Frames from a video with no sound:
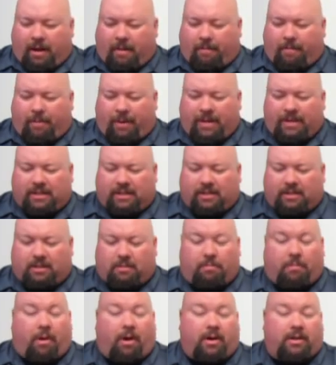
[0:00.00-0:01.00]
pieces
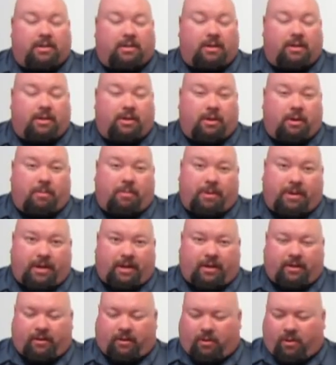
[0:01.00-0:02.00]
and parts on your
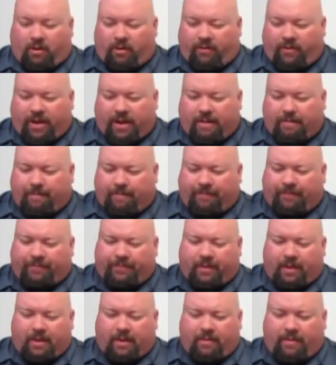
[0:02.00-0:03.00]
particular Corvette.
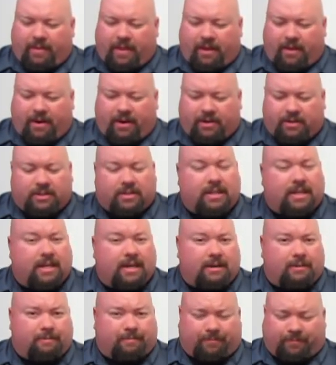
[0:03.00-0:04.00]
Now, here's the
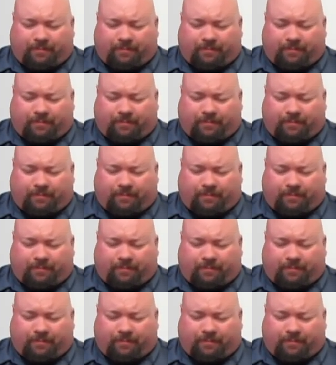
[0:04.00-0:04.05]
deal.